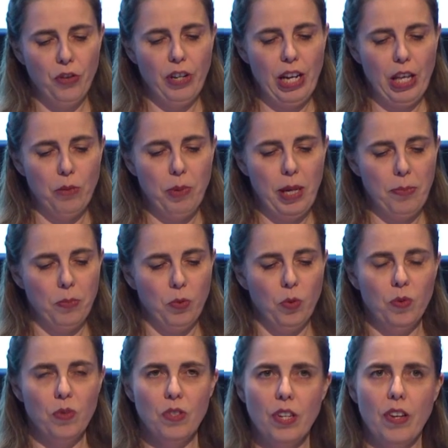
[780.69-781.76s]
3 other
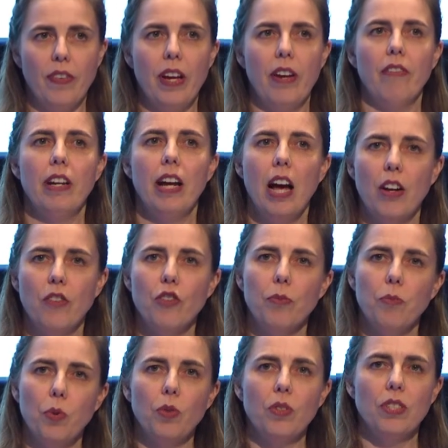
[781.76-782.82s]
people. So for every
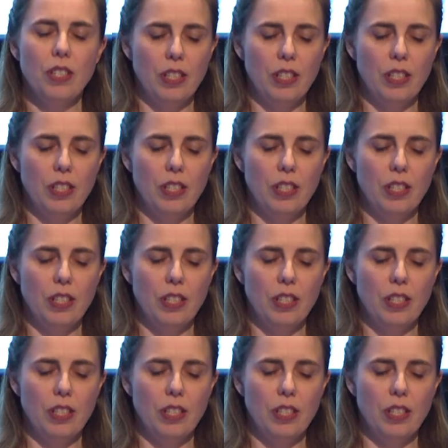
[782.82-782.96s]
100 books